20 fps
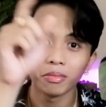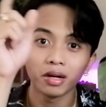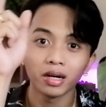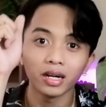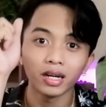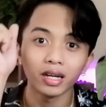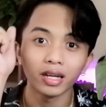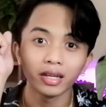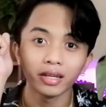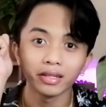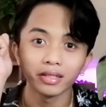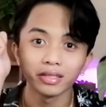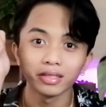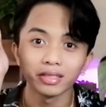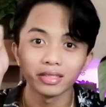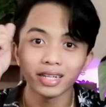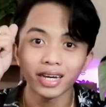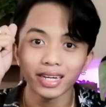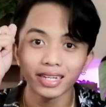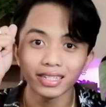my
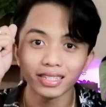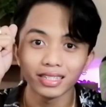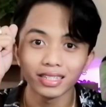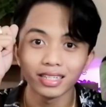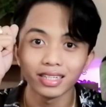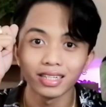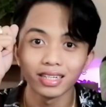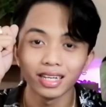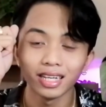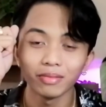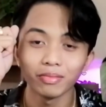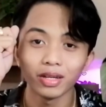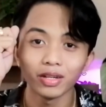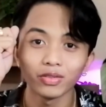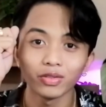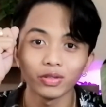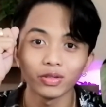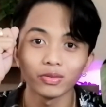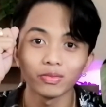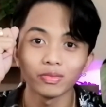light in my
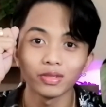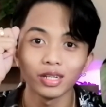room.